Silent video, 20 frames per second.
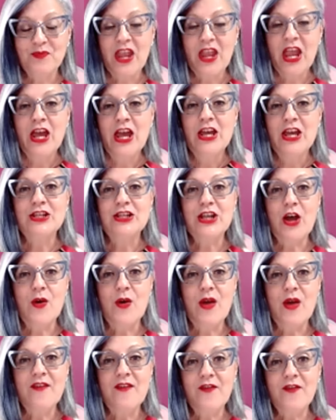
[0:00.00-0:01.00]
So if
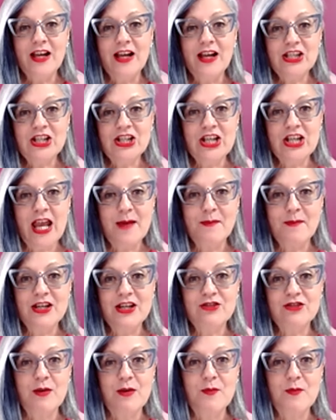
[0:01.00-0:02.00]
I just share my
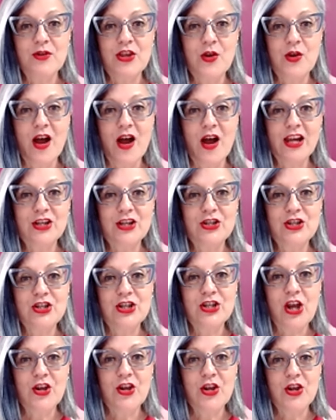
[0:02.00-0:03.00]
screen with you, I can show
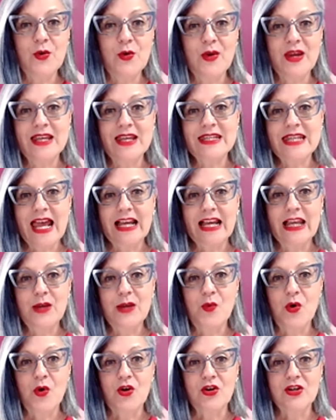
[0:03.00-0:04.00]
you exactly
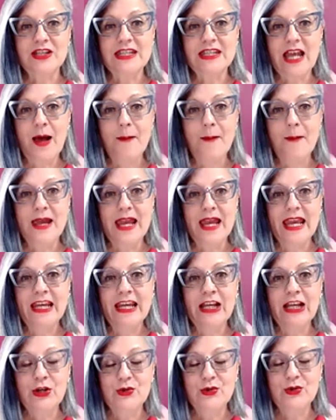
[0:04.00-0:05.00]
what's um,
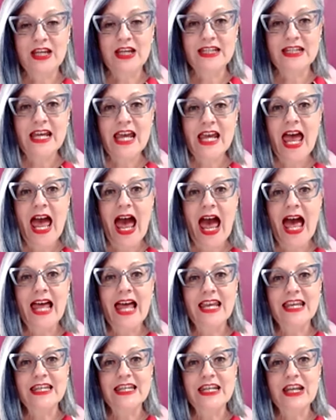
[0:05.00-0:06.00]
included.
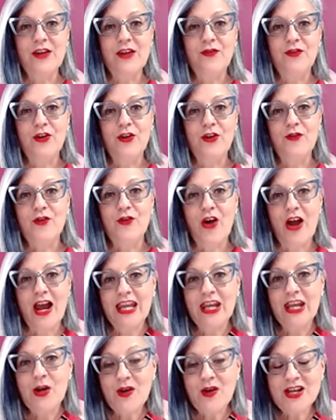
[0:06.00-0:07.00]
And if you've got any
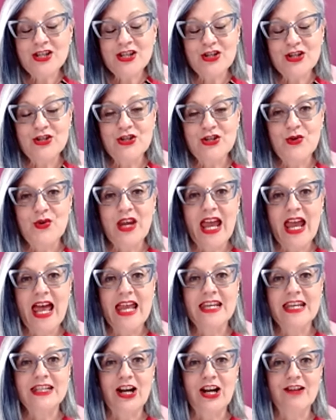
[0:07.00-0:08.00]
questions, you can
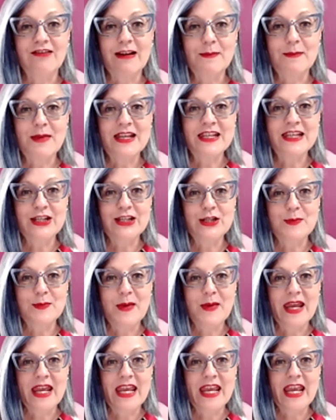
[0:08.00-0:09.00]
direct message
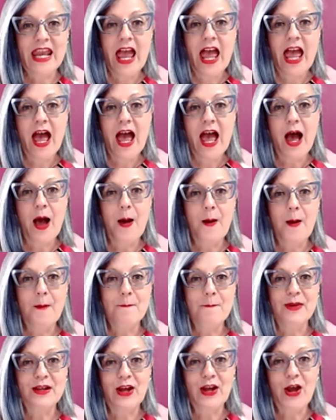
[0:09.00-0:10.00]
me. Um, but
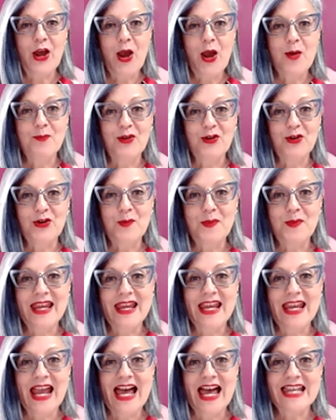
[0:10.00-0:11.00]
I hope that you'll be
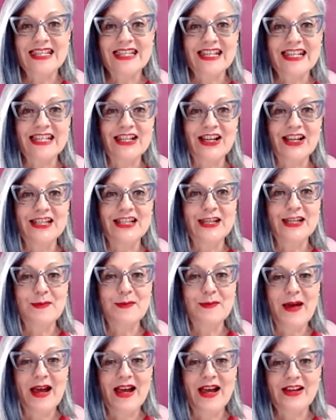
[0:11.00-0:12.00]
as excited
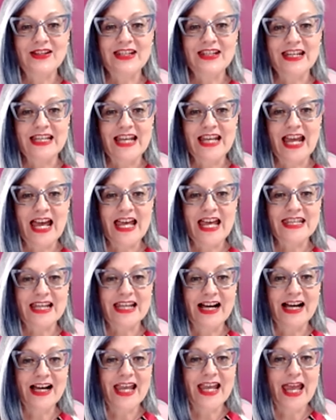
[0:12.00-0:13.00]
about it as I
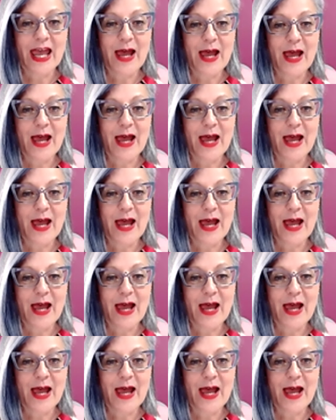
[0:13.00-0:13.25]
am.